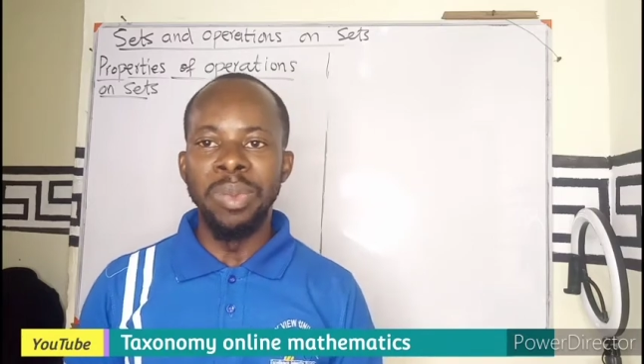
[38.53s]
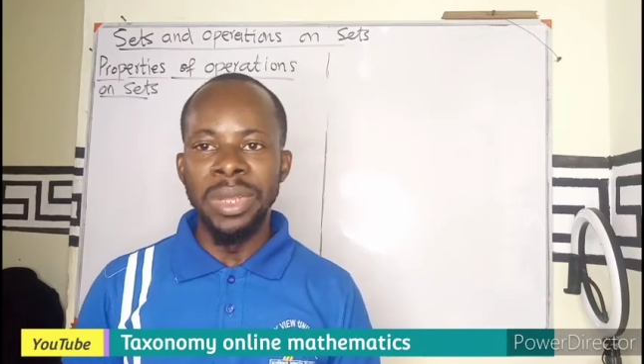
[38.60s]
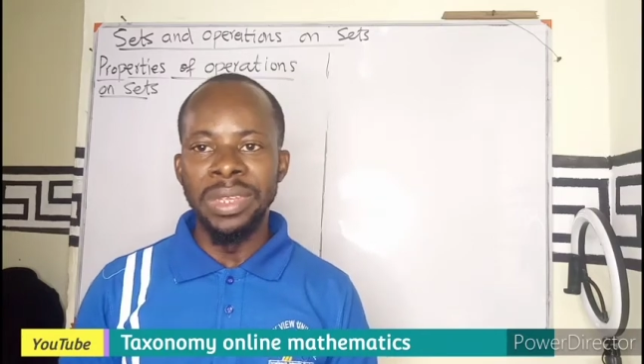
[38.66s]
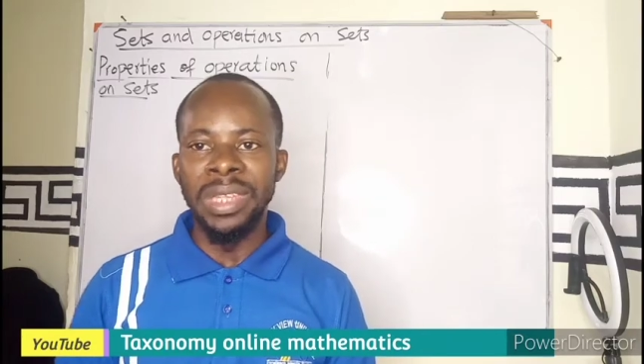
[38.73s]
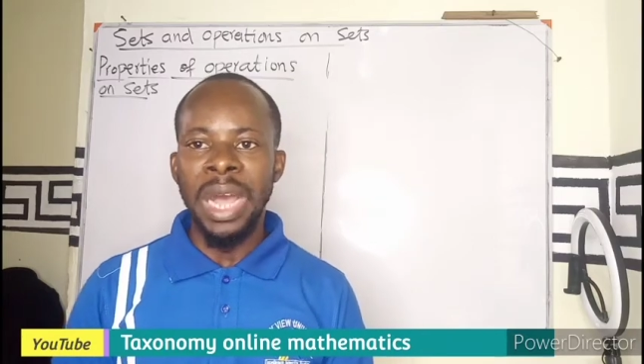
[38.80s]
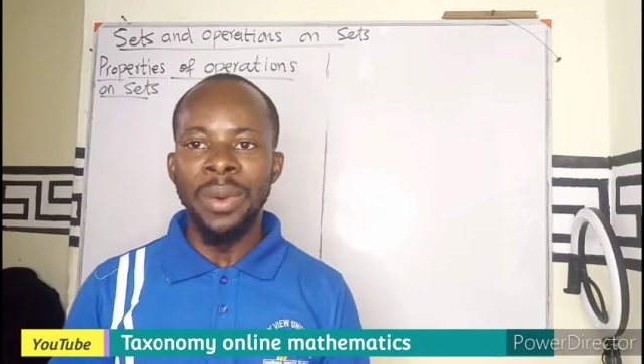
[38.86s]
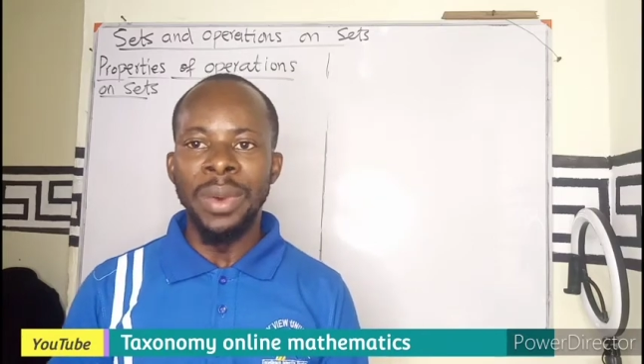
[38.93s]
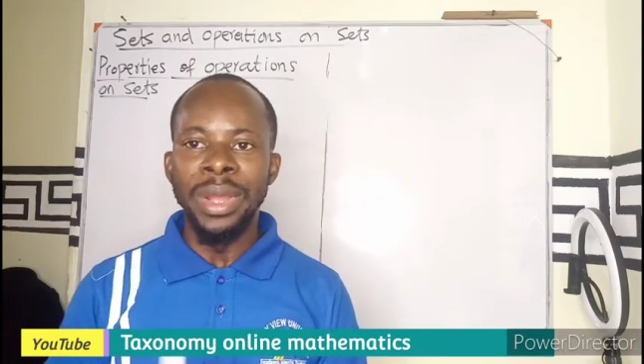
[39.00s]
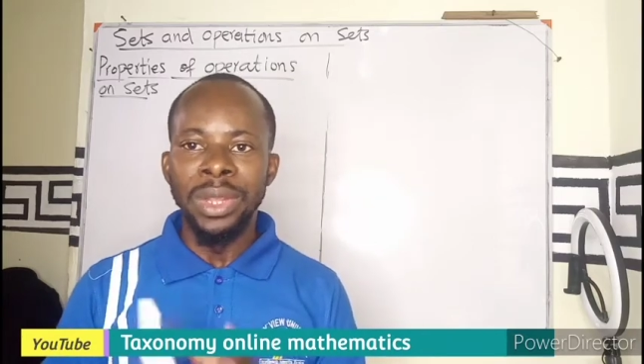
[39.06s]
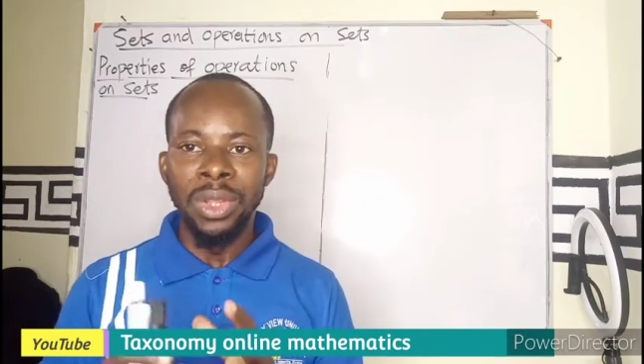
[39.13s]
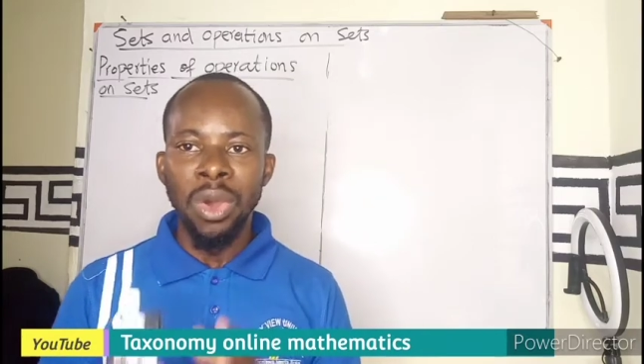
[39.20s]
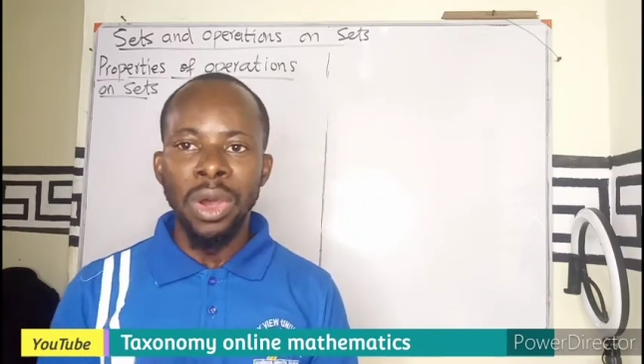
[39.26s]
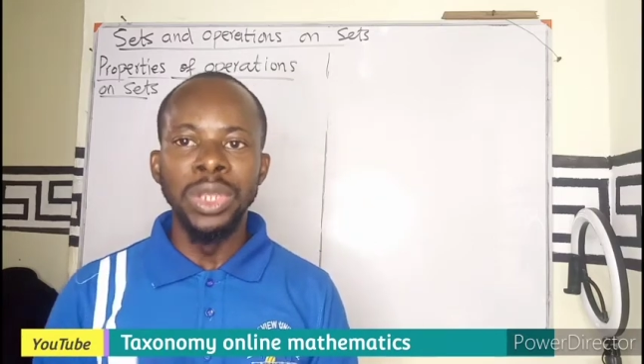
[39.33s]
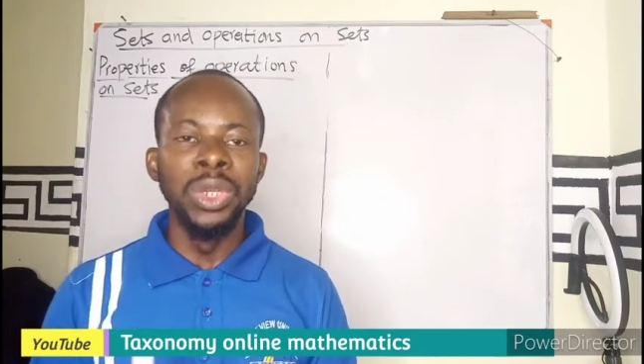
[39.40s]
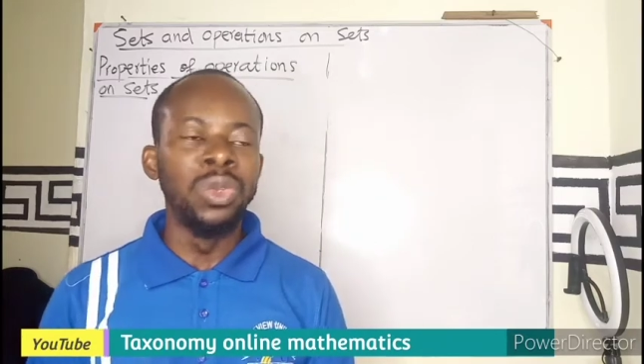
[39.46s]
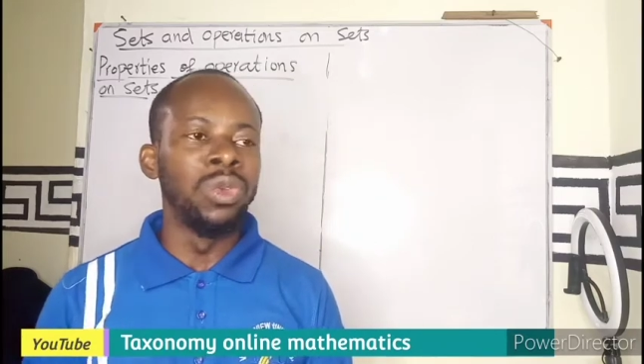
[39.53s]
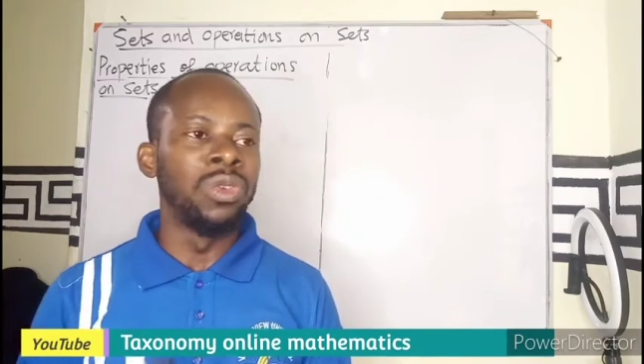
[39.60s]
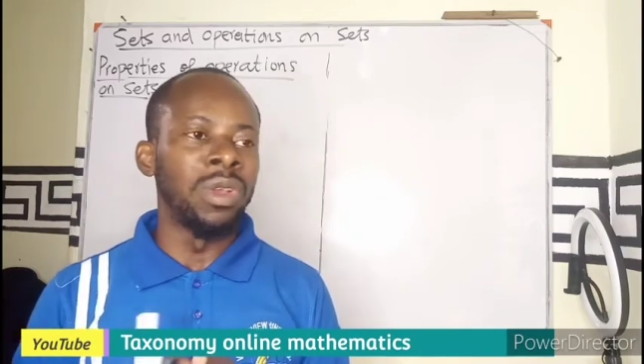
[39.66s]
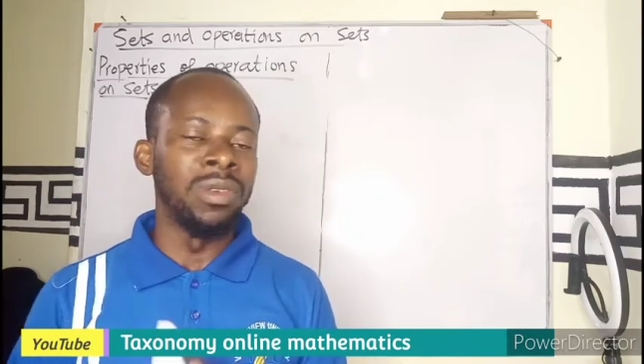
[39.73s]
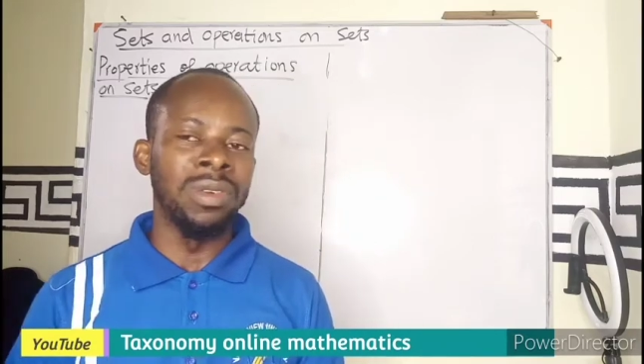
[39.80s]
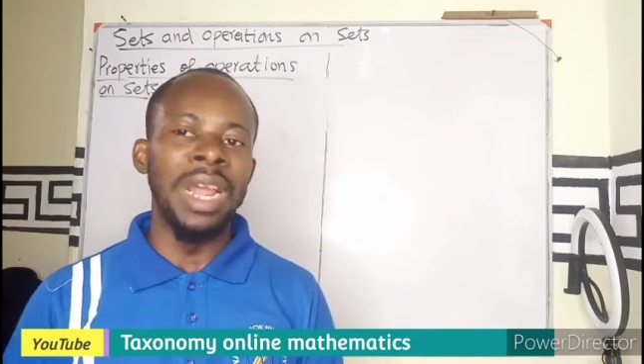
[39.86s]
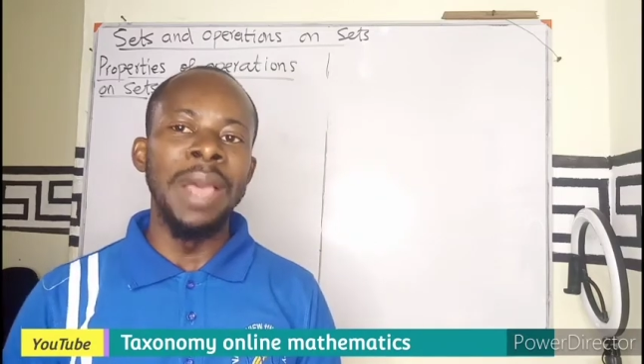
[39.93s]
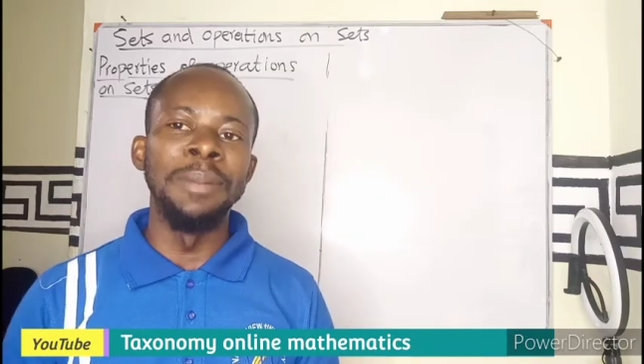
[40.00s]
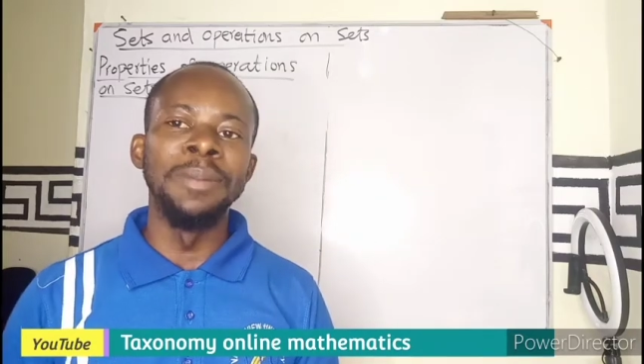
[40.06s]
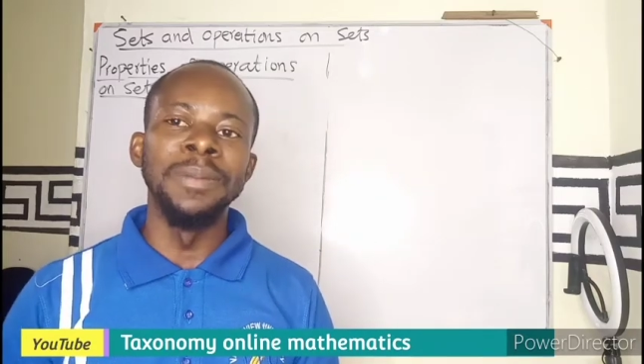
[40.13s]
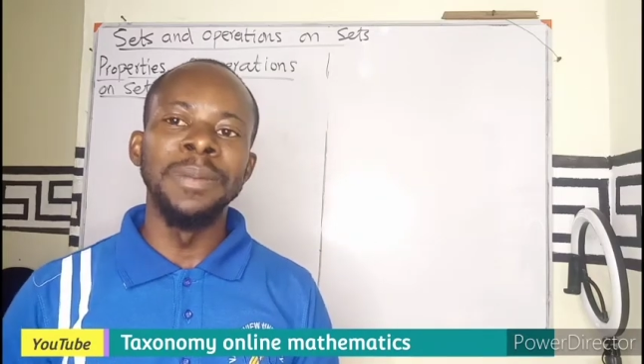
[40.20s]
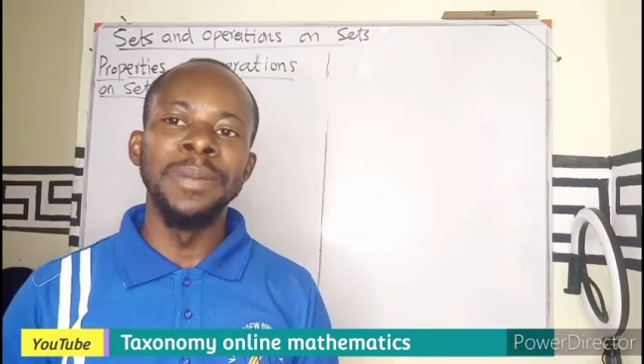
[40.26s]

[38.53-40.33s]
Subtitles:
please, I will indulge you to subscribe.